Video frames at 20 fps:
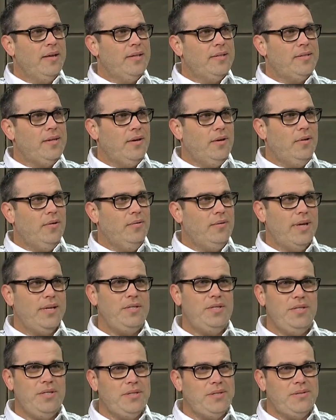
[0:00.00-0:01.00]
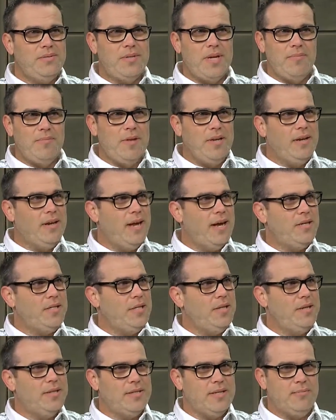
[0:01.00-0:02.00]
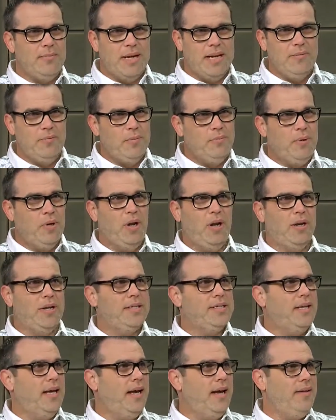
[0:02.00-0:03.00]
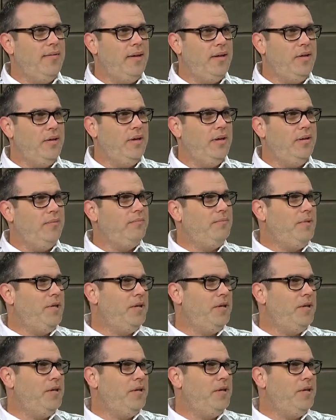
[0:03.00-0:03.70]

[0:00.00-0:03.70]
So that's just something catchy that somebody would put on a sign that you could